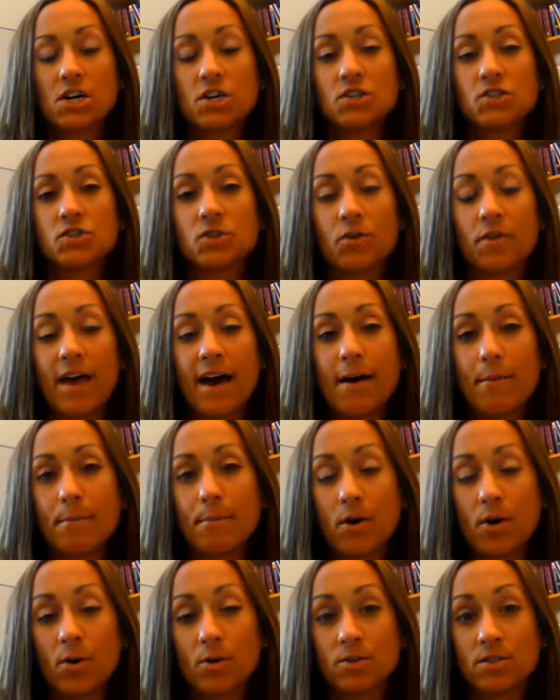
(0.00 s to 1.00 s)
So that
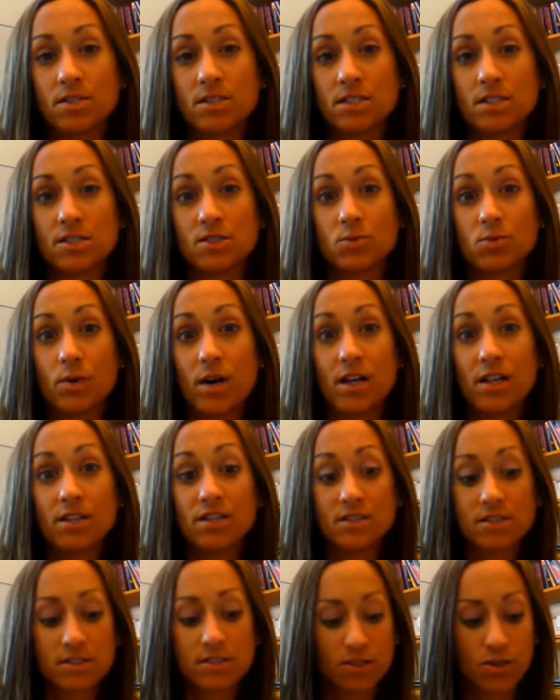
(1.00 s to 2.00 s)
post, as well
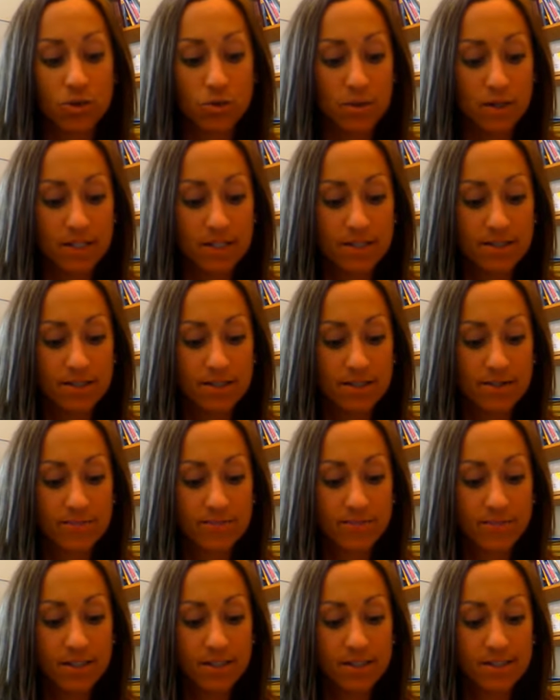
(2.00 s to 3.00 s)
as quiz
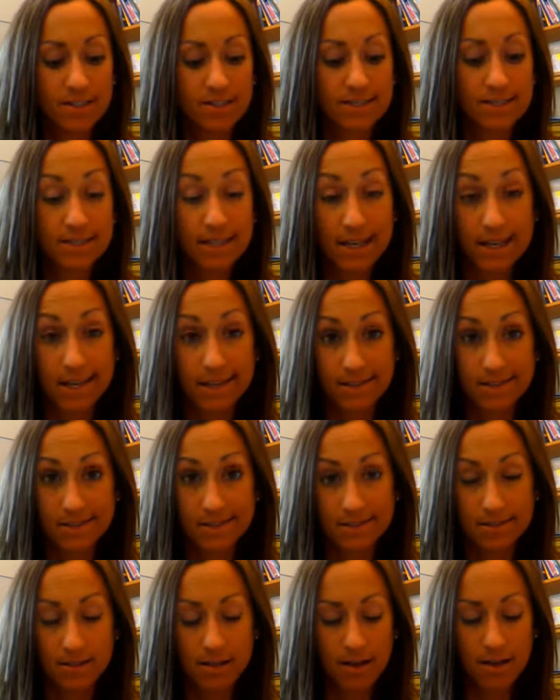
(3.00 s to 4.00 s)

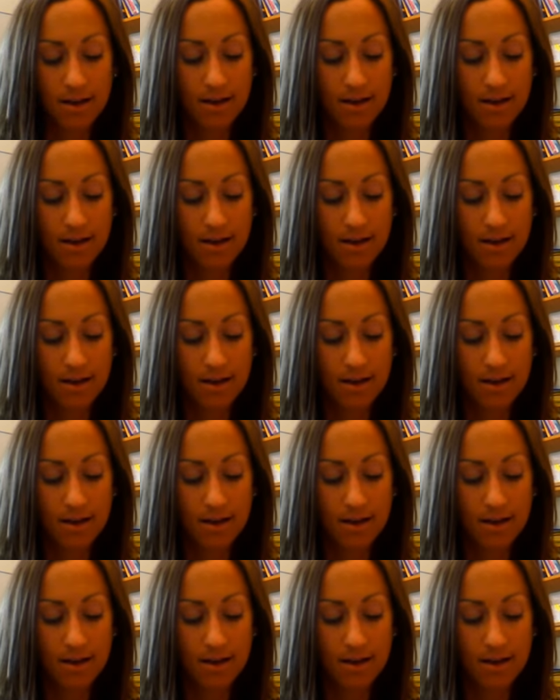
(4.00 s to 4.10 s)
6,